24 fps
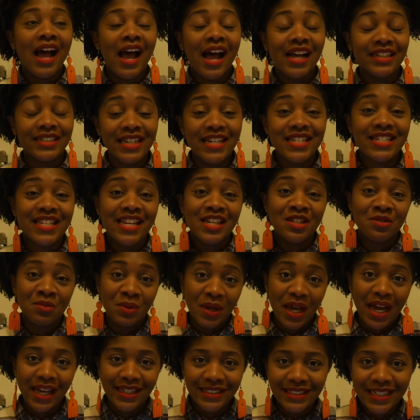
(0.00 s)
Adaeze is
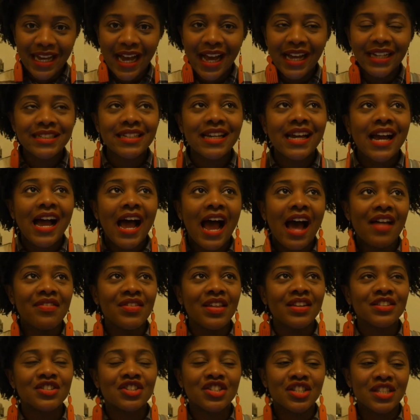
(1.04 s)
with her dad, and
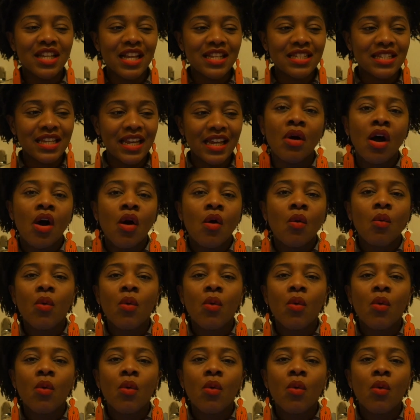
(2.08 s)
then she starts saying,